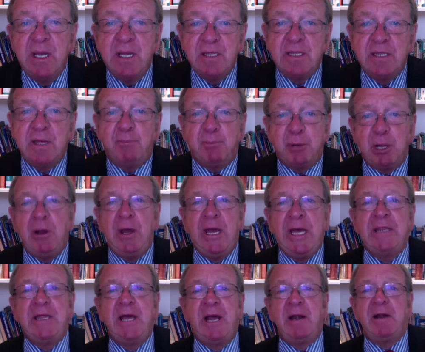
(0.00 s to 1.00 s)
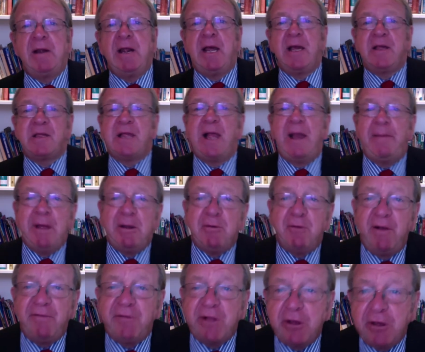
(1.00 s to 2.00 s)
Deploying their Islamic
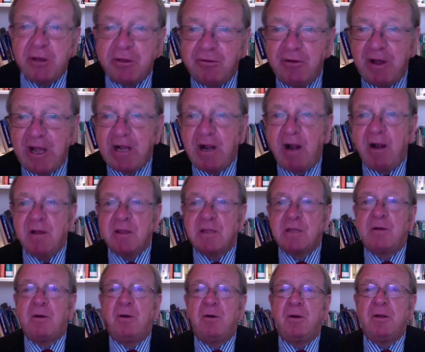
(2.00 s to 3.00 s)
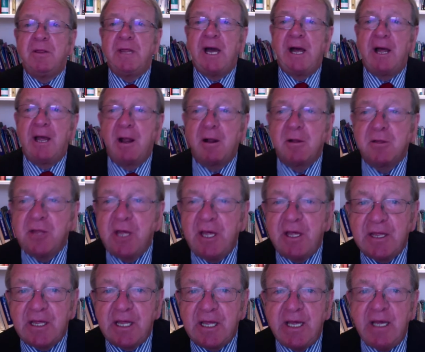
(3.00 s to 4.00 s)
Revolutionary Guards Corps, the
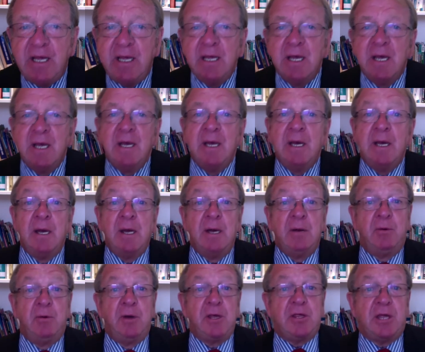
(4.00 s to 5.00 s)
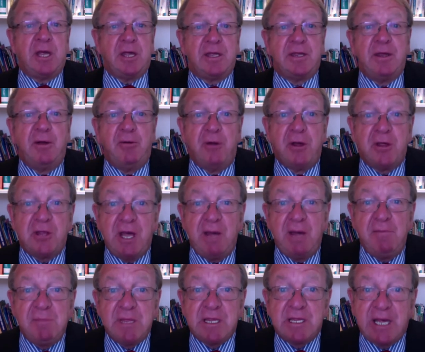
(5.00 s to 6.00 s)
IRGC, which is the
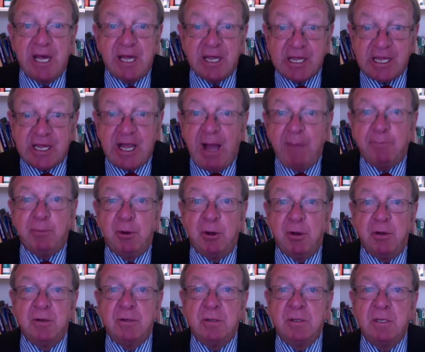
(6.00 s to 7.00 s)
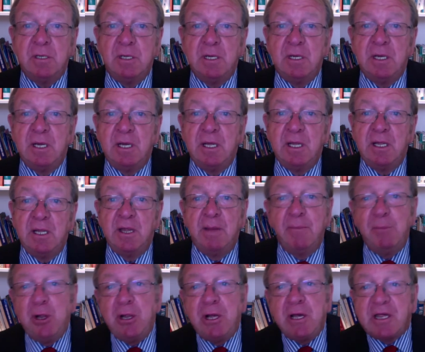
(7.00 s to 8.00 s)
regime's Gestapo, the
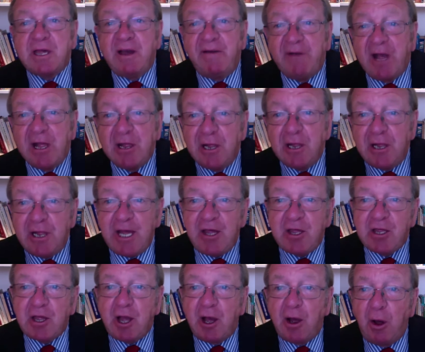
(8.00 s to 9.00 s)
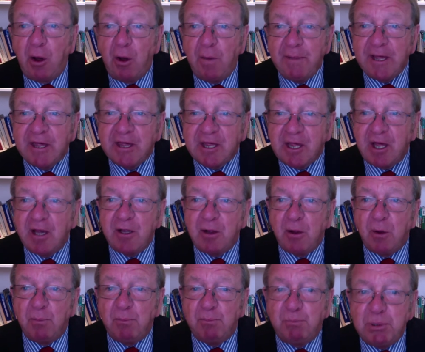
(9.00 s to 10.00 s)
mullahs have unleashed a
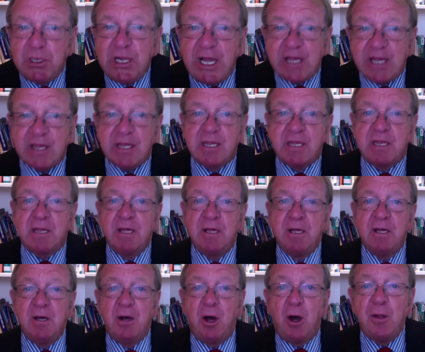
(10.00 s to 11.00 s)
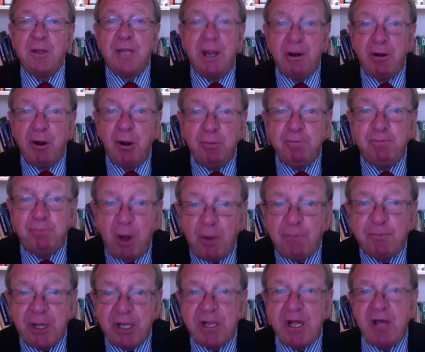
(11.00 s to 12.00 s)
homicidal blitz on their own
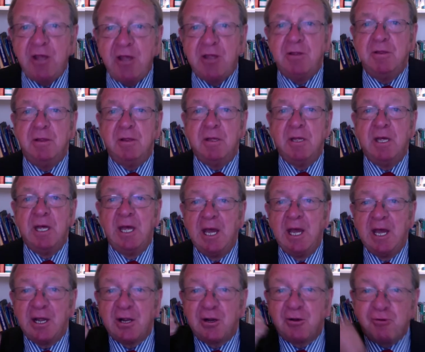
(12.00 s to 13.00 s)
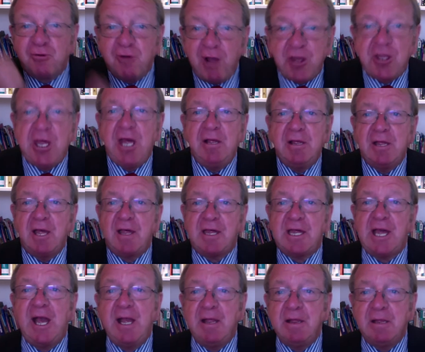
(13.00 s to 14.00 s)
population, crushing
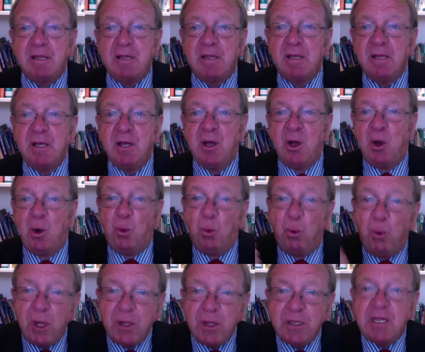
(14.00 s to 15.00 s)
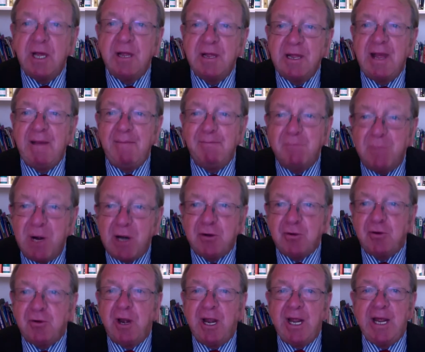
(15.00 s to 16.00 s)
dissent, wantonly
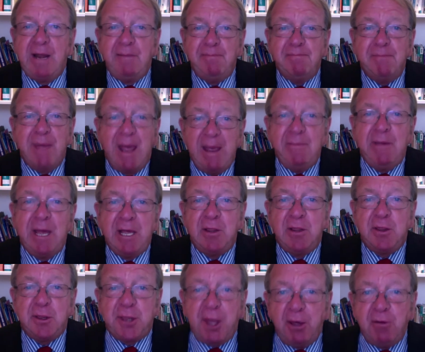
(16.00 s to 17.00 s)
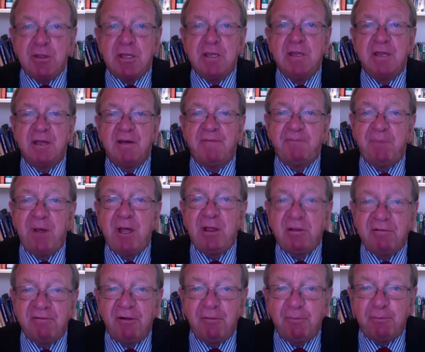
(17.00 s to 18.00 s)
murdering and maiming thousands of
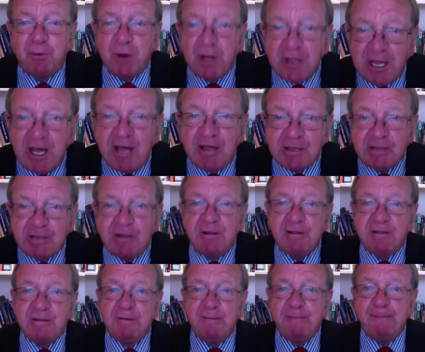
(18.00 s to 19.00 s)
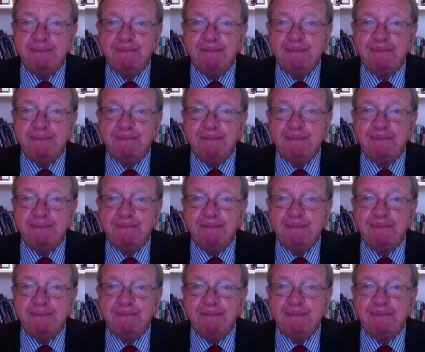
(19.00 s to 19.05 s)
peaceful protesters.